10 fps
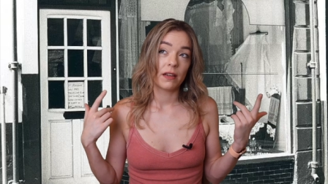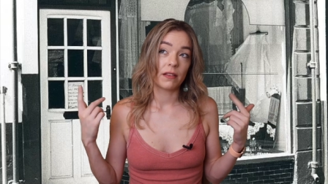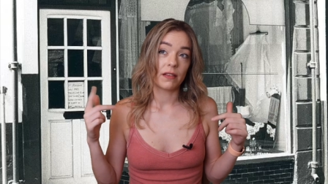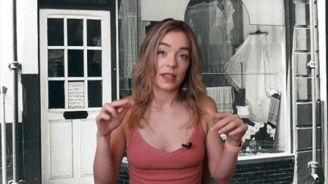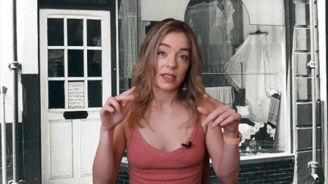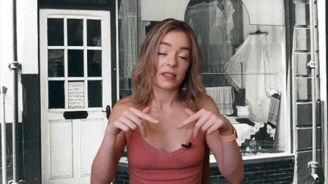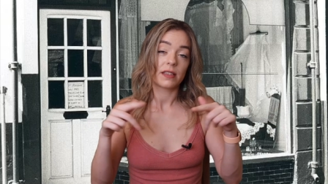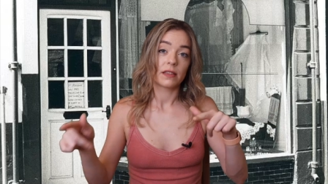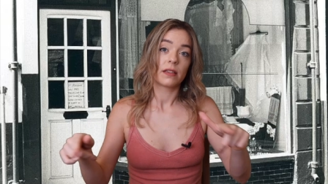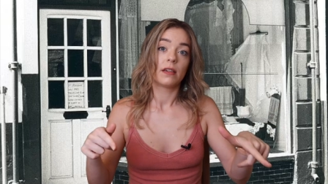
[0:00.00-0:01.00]

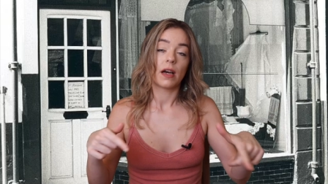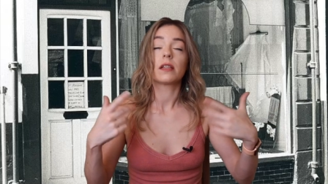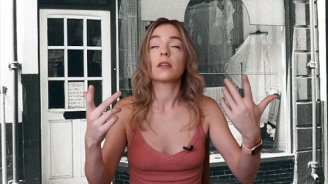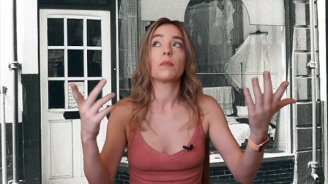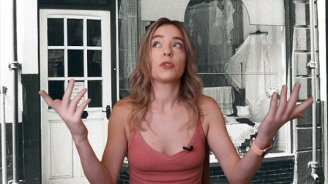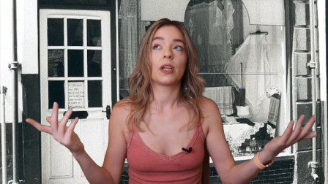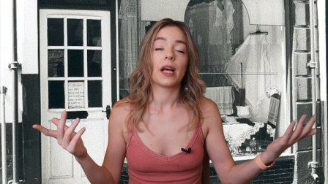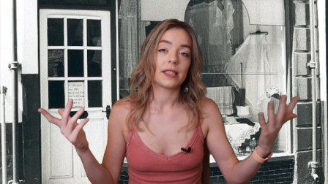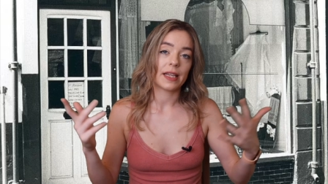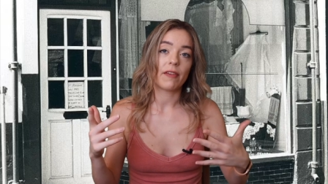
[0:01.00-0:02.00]
this assumption
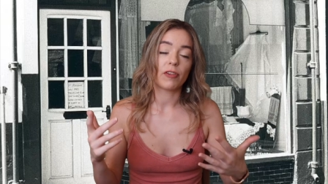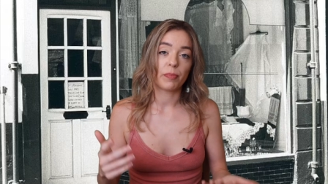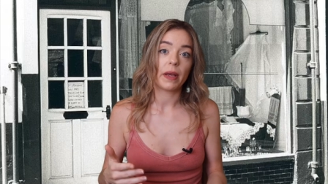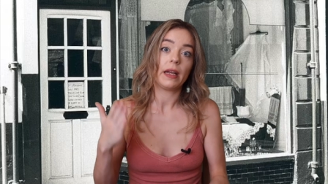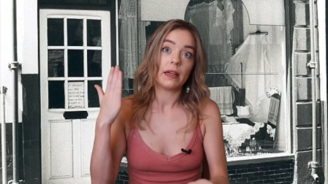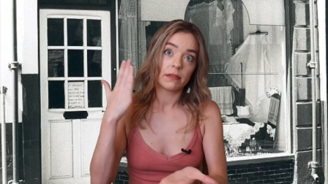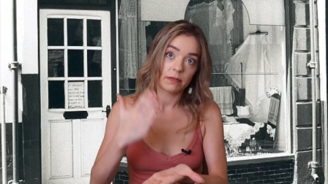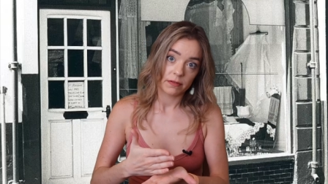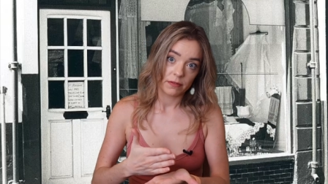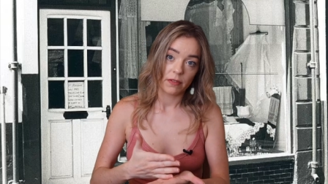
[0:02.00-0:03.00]
has never been
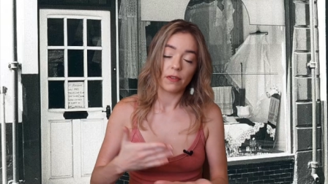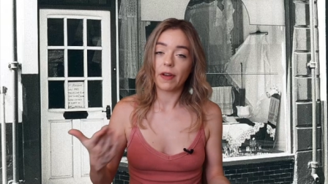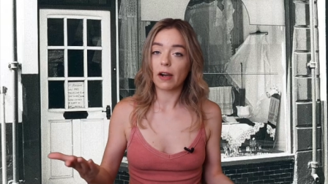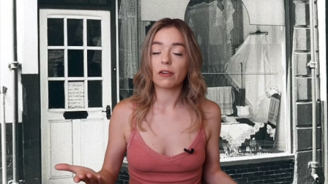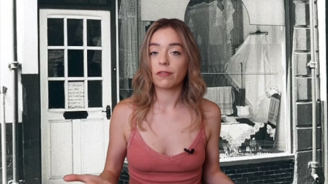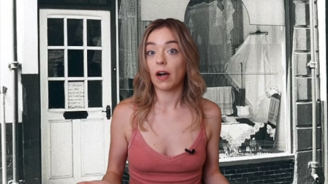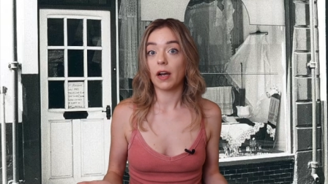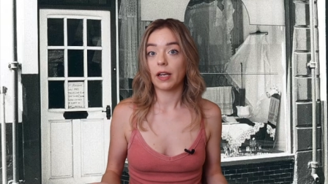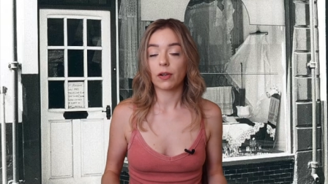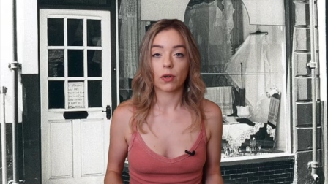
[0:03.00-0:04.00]

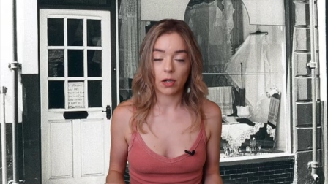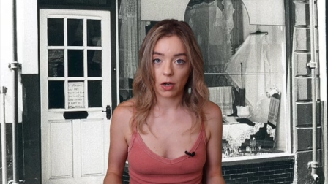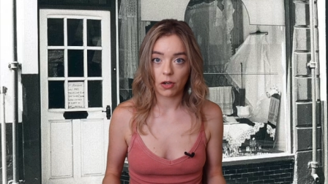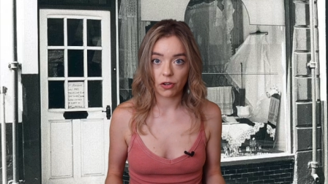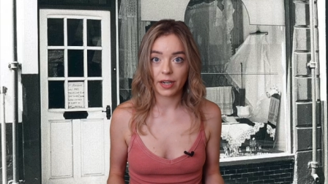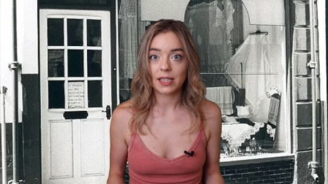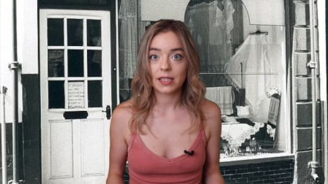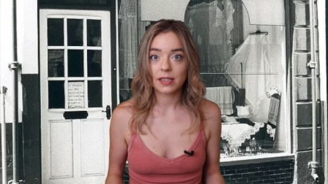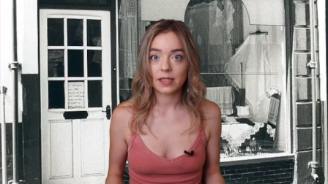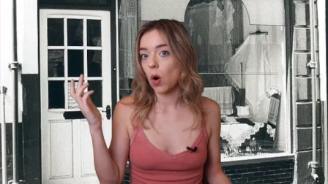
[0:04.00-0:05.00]
verified or
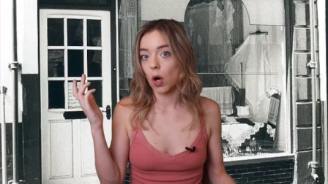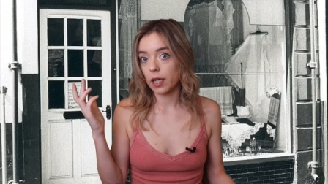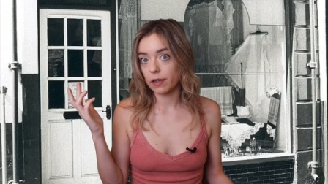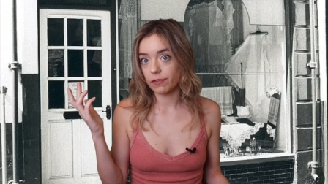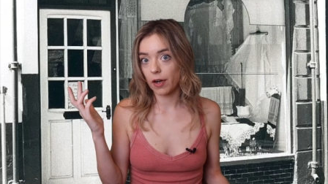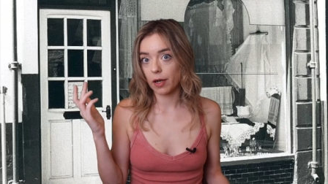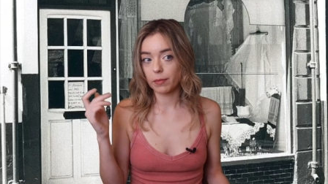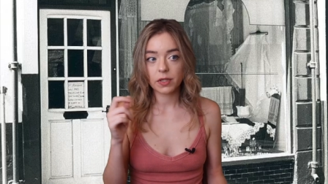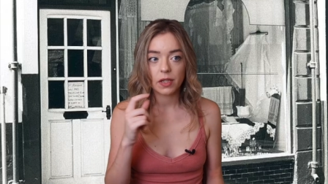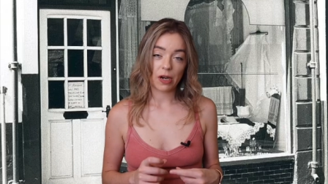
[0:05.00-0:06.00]
concrete or
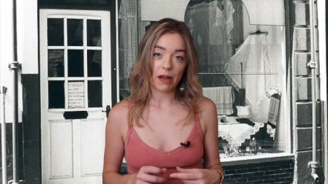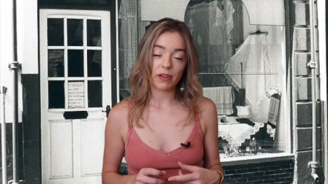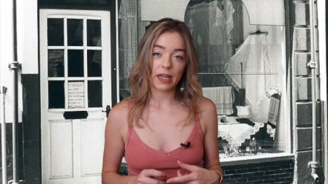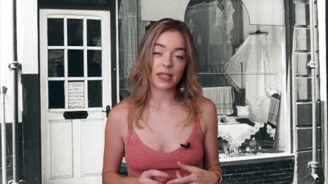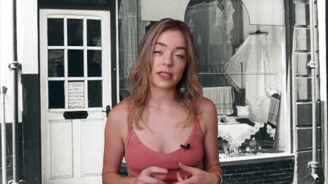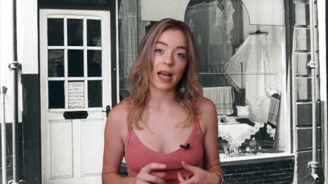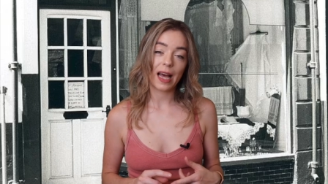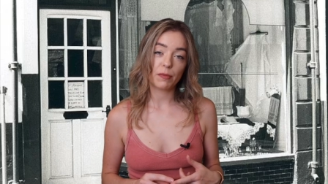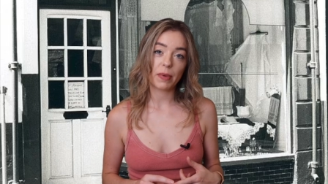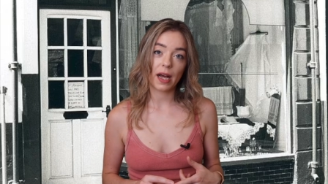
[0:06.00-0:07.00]
confirmed. Travelings
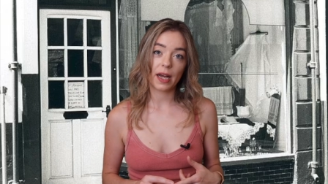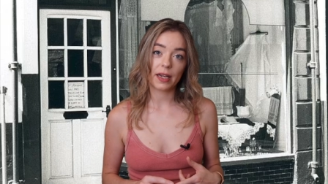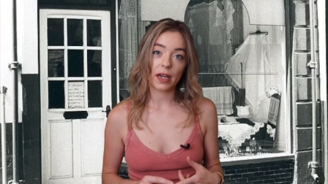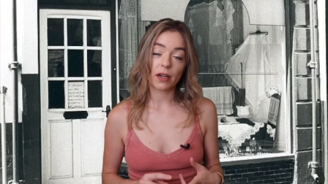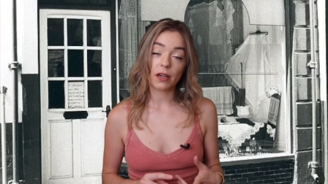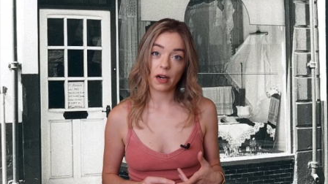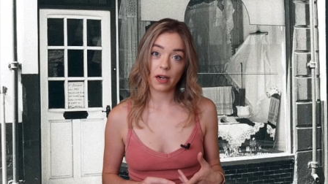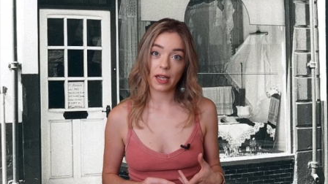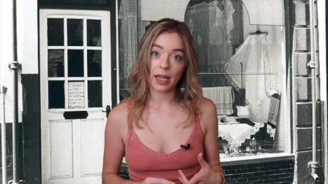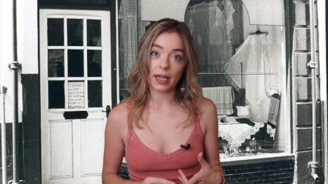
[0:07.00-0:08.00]
handbag, car
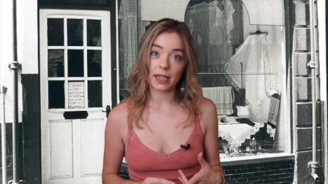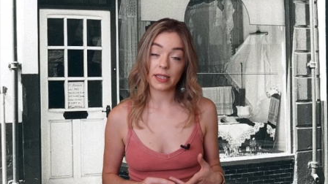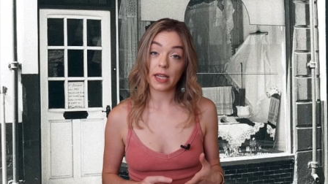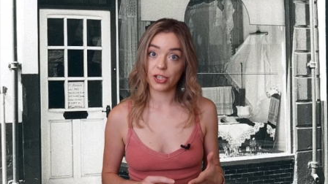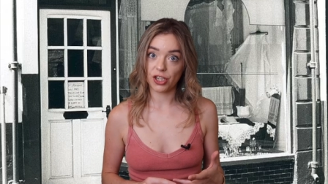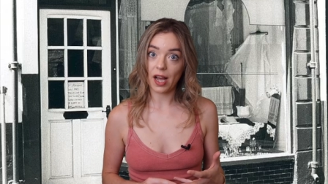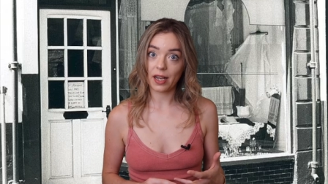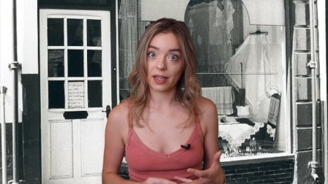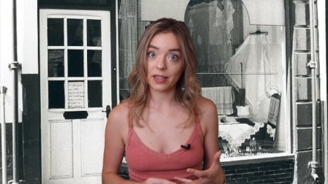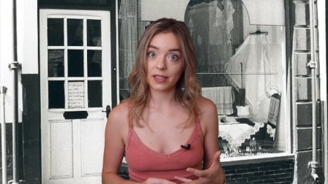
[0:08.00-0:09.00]
keys,
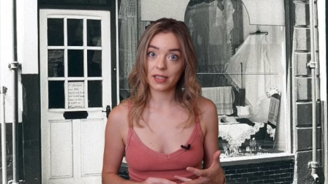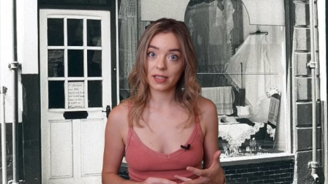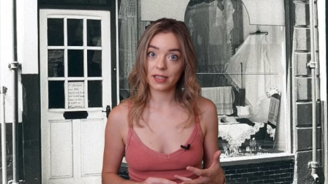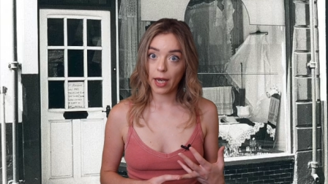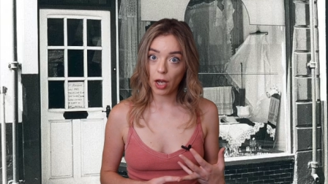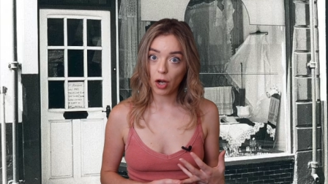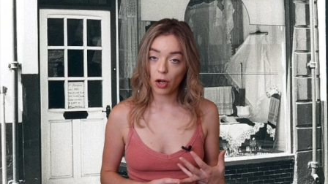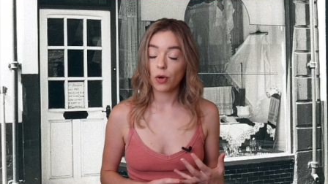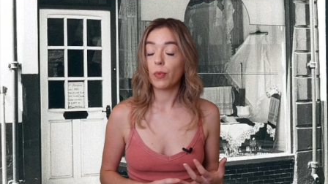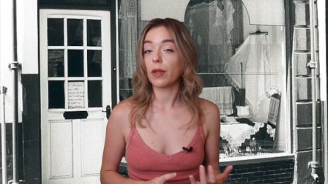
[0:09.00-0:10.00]
jacket,
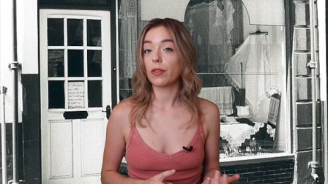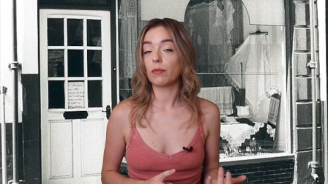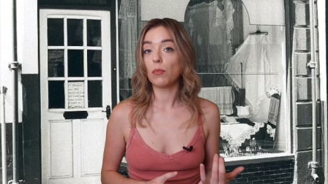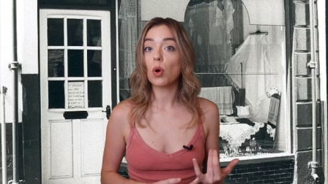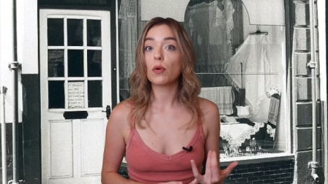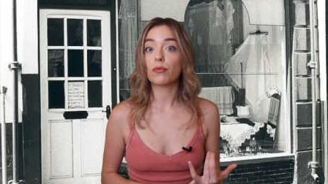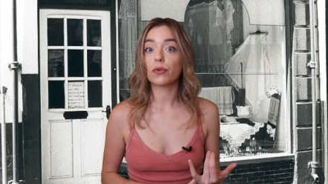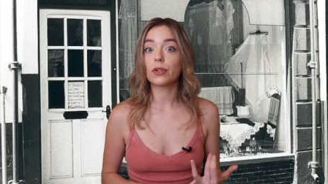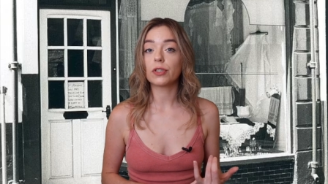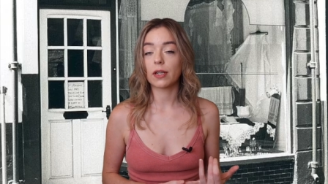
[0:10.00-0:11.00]
along with more
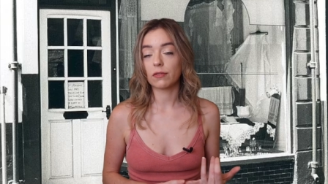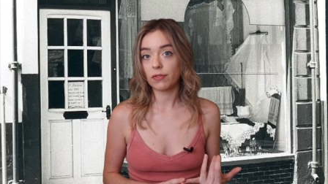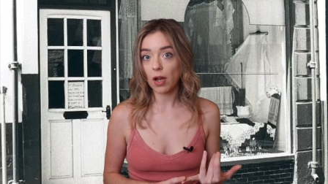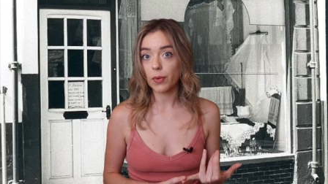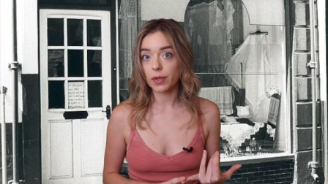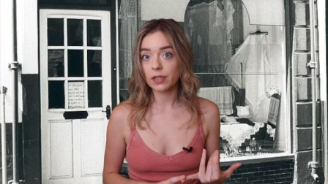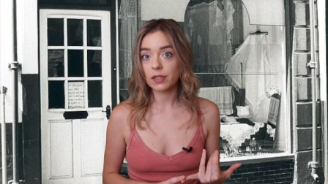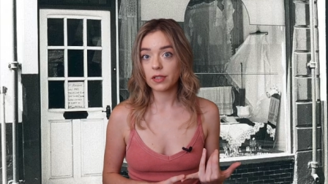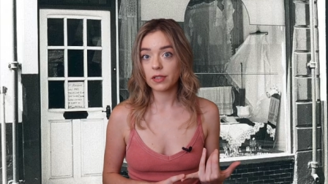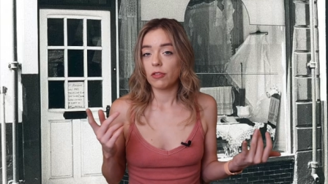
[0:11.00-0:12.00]
fruit and
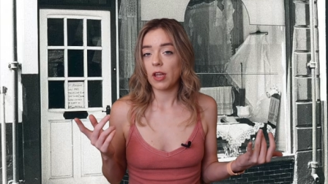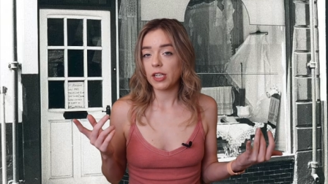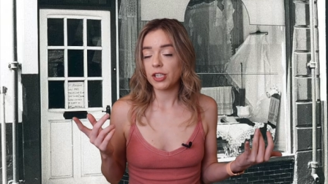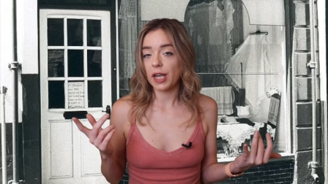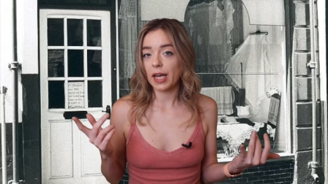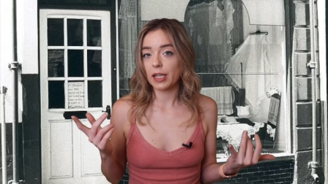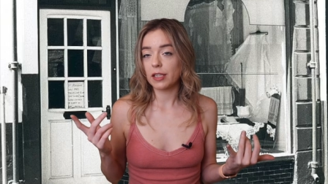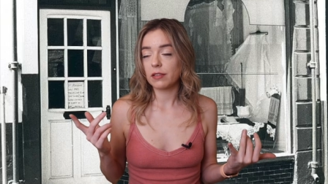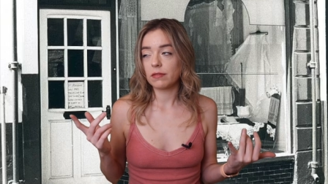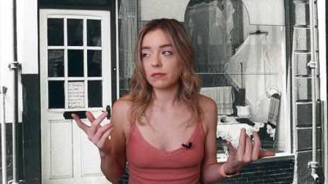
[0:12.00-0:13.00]
flowers that she had